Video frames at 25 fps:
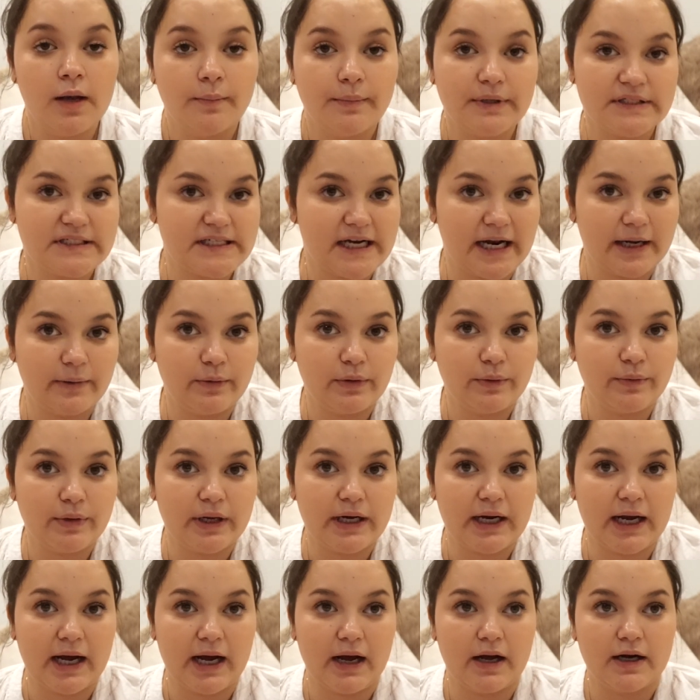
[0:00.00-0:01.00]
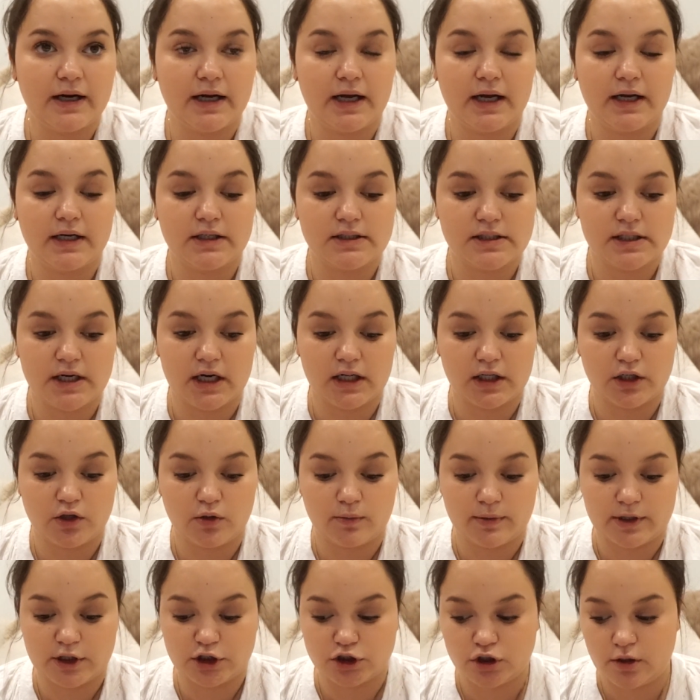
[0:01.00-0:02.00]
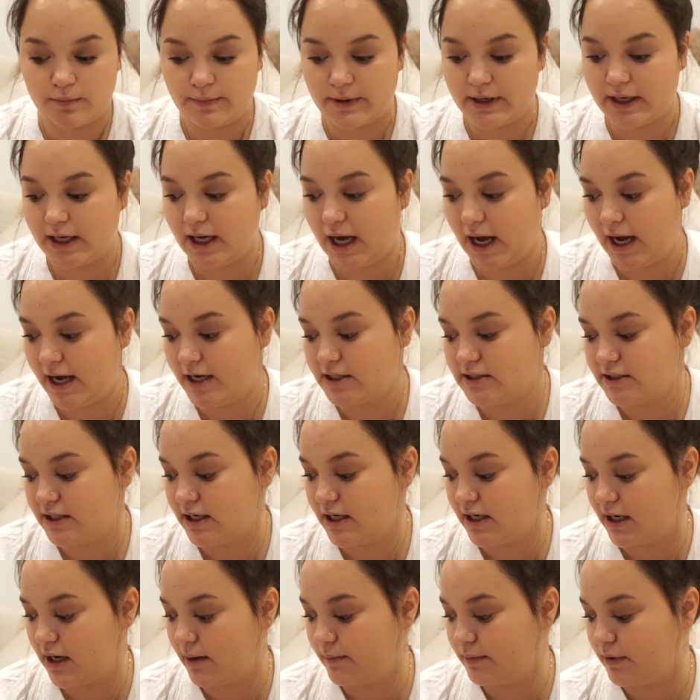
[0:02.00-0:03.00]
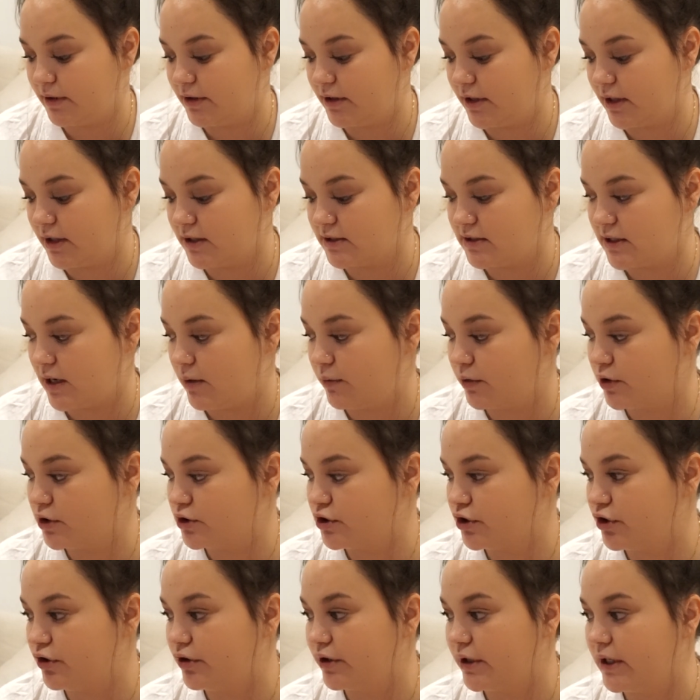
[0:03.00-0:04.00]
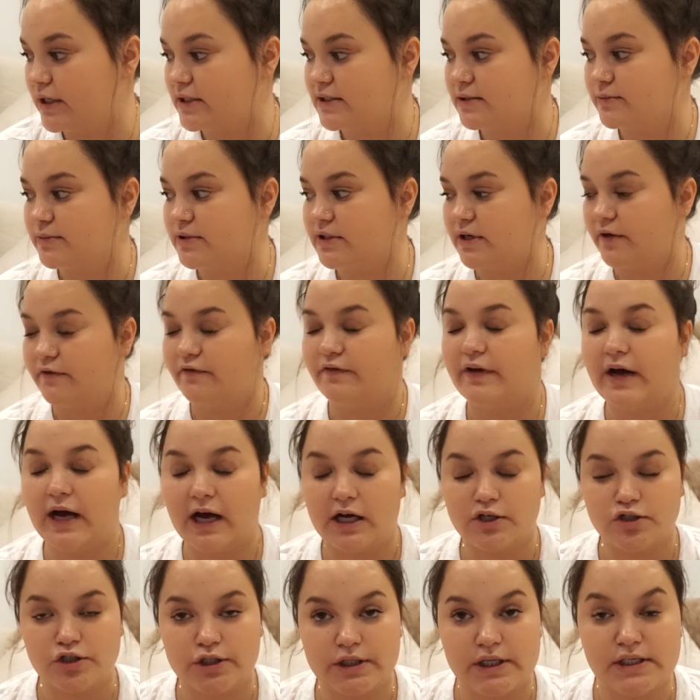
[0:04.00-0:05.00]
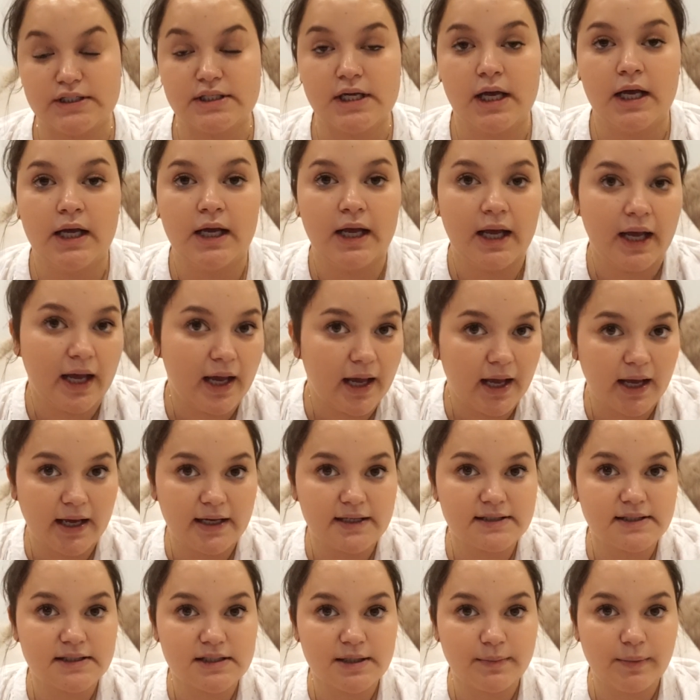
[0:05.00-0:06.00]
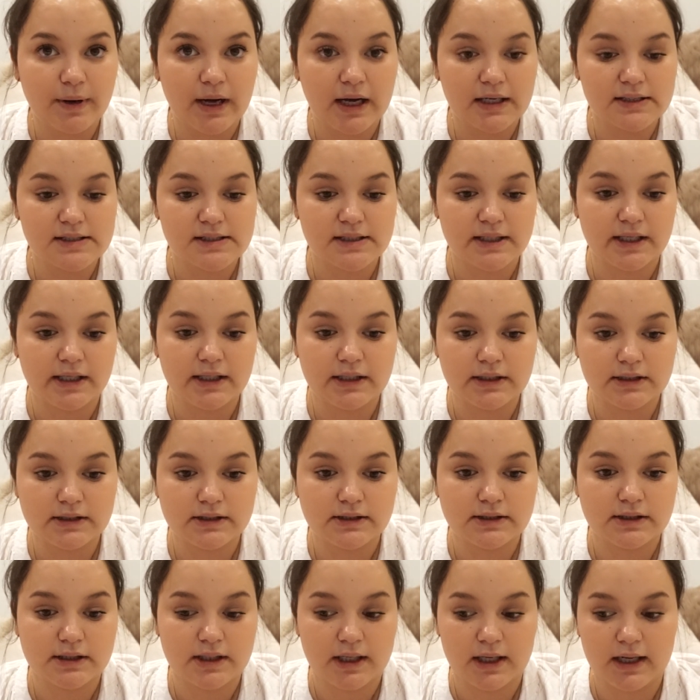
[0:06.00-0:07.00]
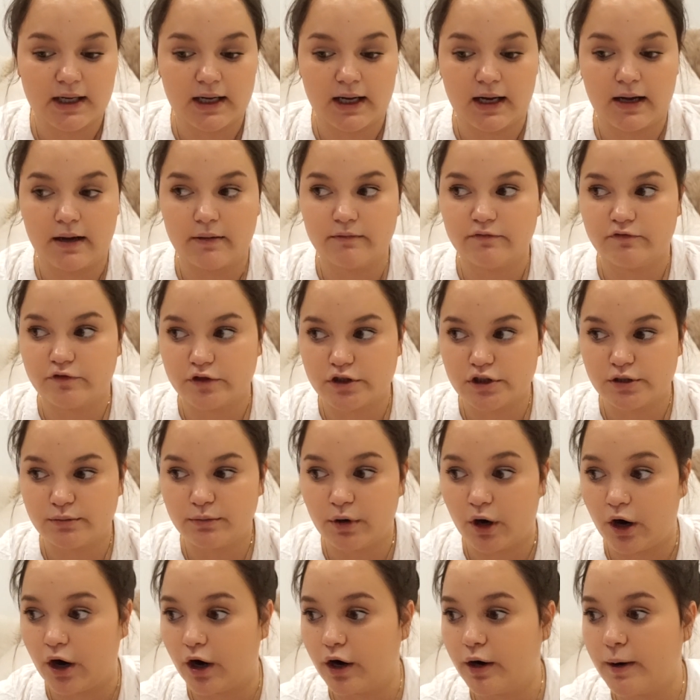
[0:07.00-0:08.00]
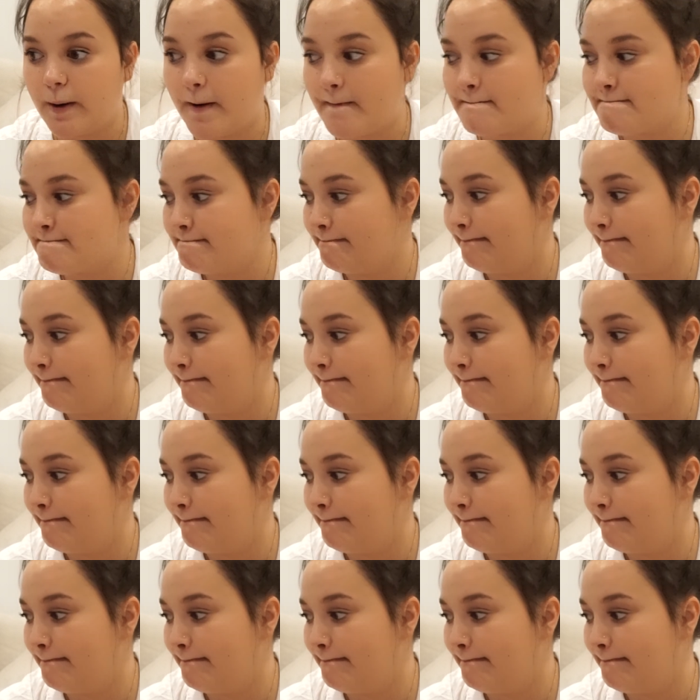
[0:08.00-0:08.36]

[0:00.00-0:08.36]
But today we went out and did a little bit of shopping. I had to get a couple of things. I wanted to go get some stuff for Archie's Easter basket um, for tomorrow.